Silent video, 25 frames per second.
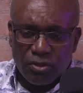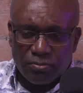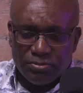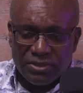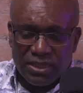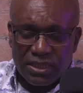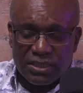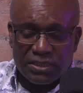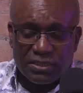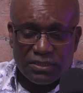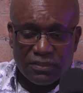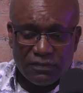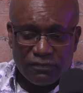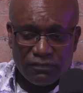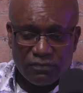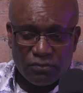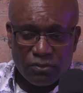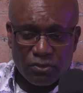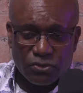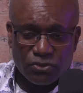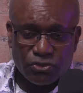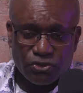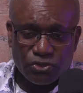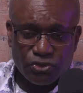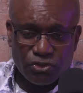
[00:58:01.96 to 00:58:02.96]
objective
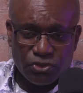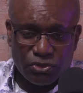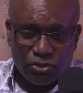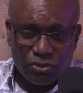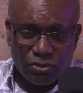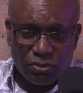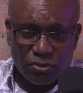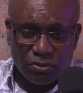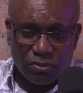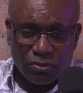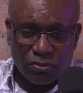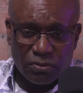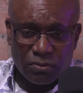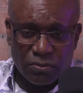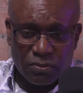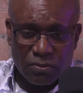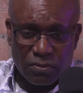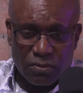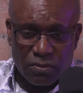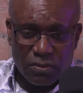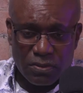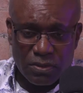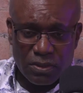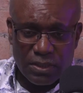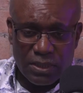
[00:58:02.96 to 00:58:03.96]
was to
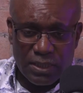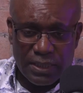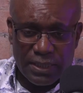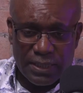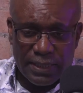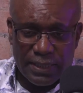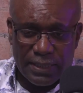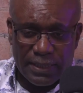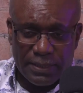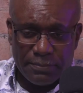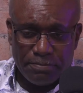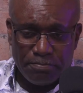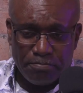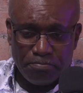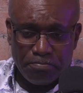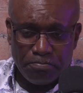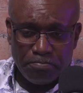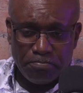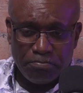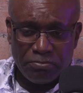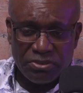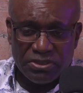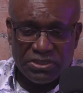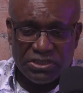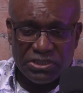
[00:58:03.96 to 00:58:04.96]

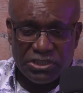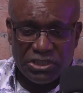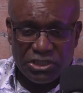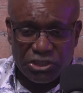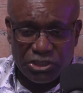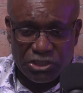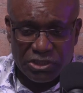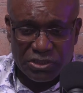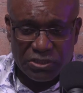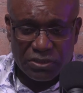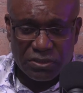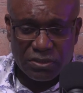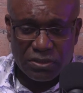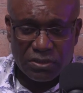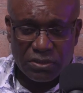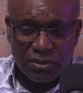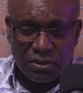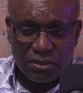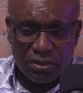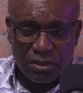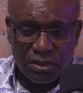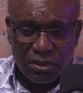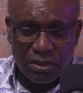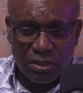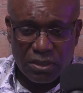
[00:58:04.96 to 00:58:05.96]
position
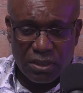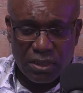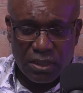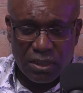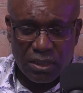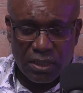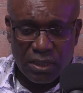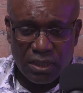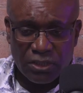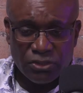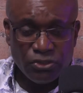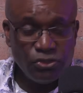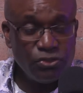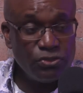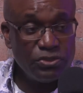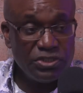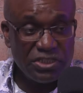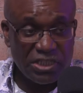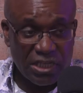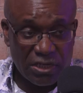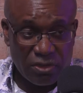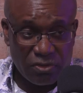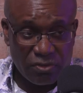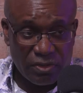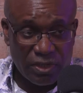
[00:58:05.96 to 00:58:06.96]
a new
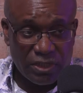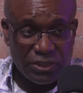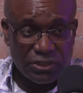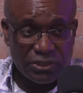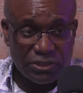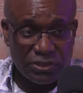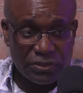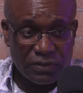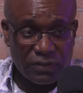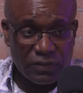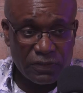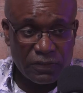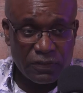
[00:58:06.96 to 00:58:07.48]
generation,